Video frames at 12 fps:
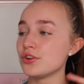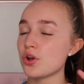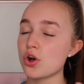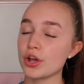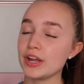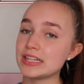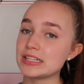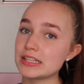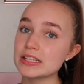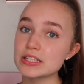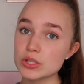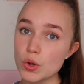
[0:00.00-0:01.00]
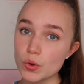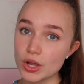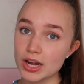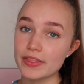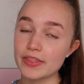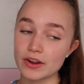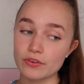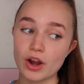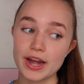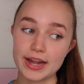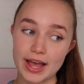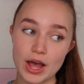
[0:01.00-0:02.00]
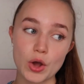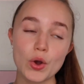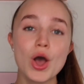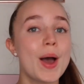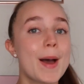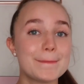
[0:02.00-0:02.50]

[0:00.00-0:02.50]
Not going into the soul color thing right now,